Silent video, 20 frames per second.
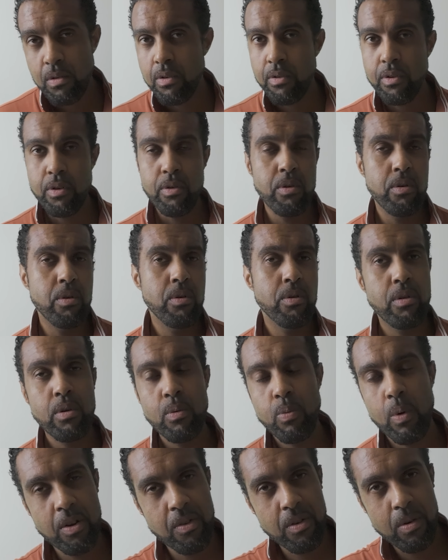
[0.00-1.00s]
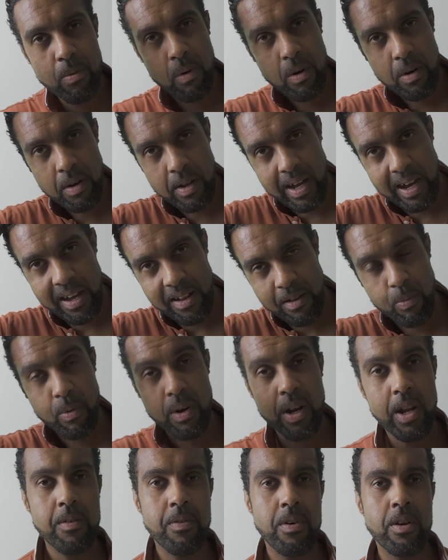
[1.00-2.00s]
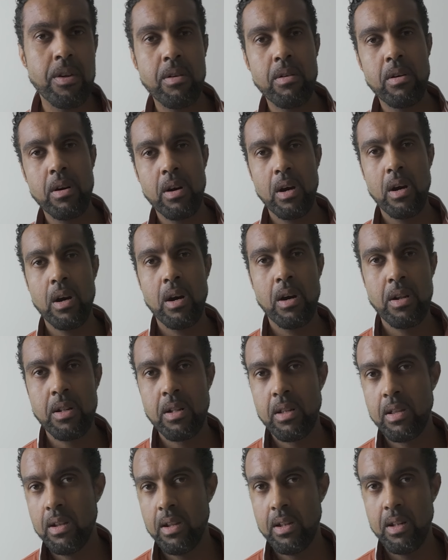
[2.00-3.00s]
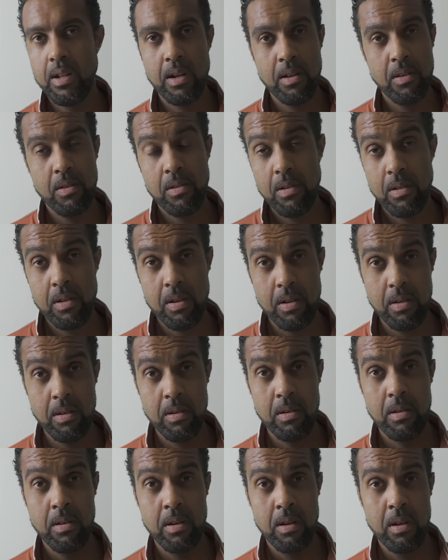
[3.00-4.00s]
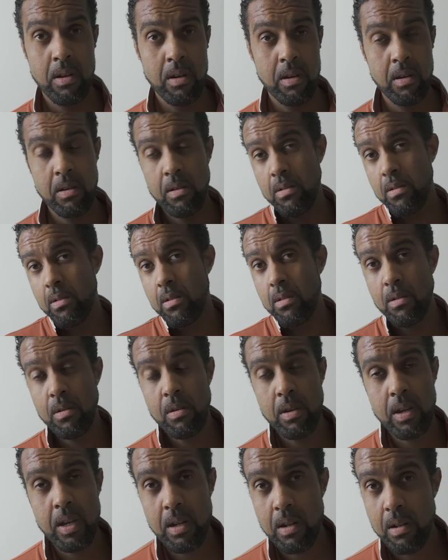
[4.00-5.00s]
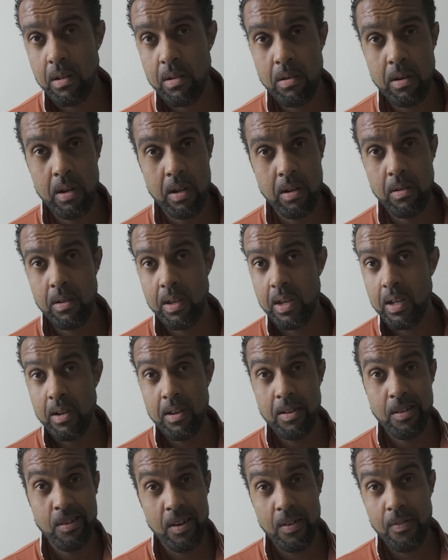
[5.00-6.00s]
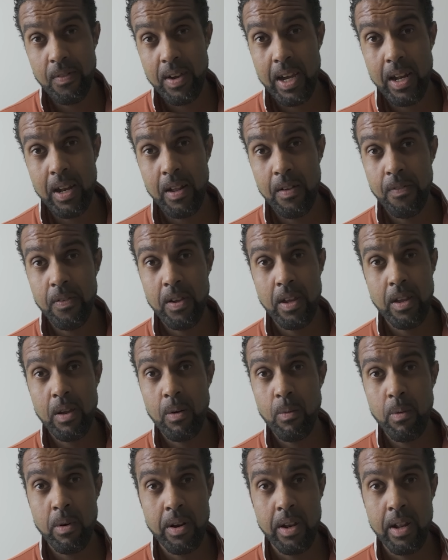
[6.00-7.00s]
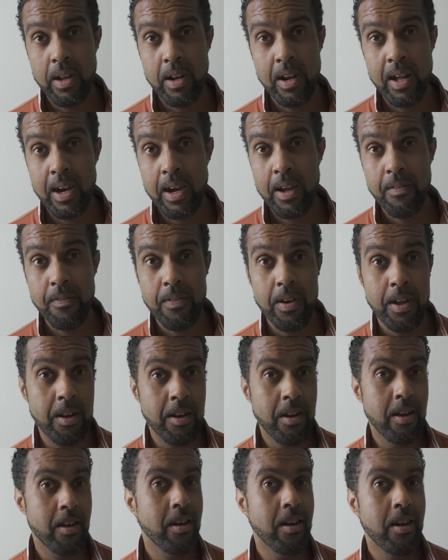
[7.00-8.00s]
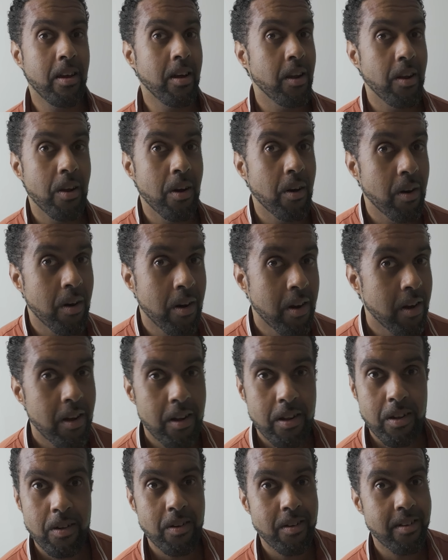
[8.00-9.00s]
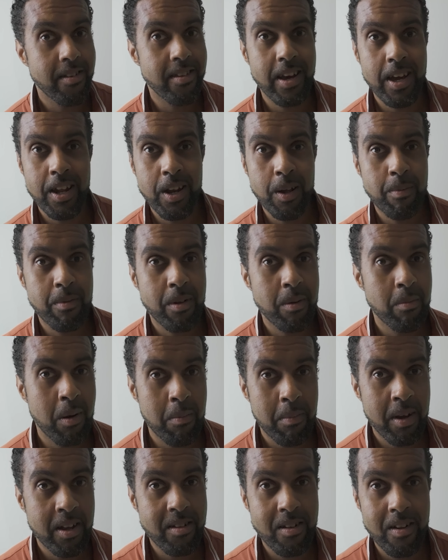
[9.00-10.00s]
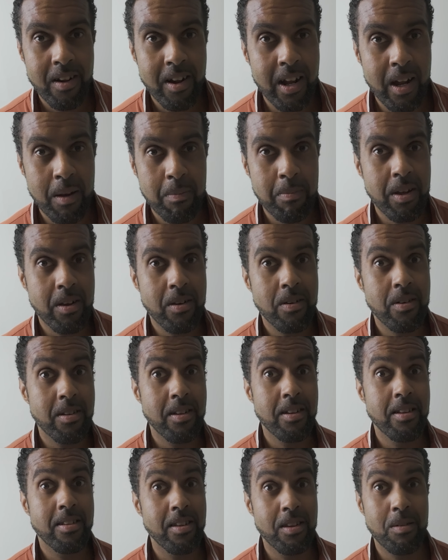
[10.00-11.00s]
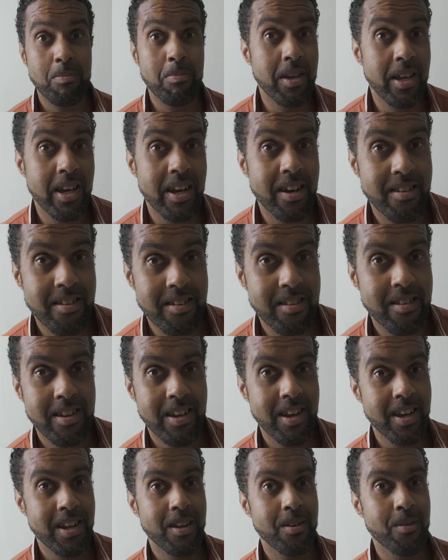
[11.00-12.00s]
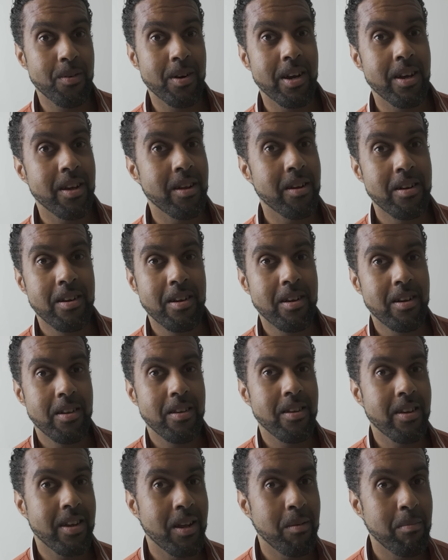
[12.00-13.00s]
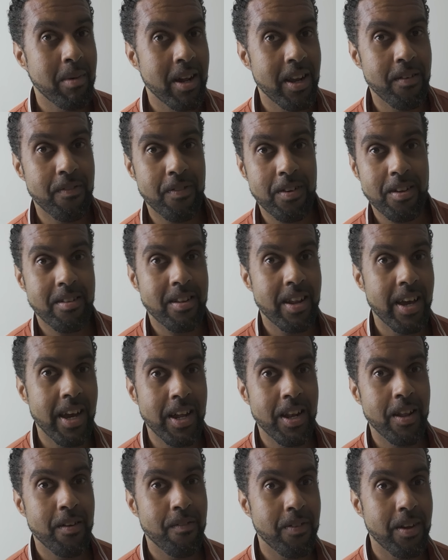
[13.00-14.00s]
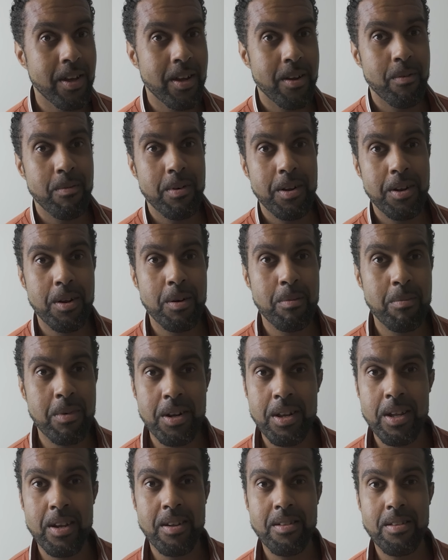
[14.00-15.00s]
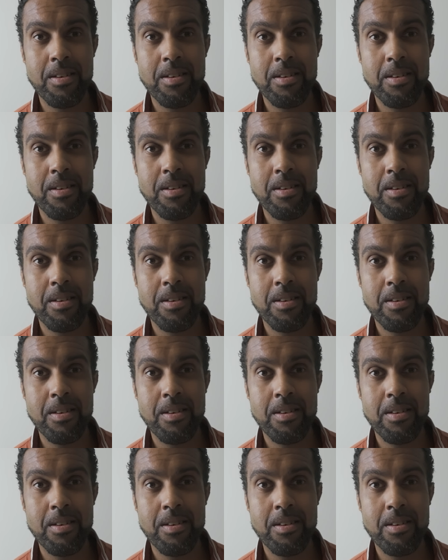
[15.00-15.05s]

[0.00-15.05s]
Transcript: You do what you want, guys. Whatever your heart tells you to do, you can do it. You can achieve anything you want in life. And no, don't sign up to my masterclass because this is BS anyway. You can manifest anything with no money.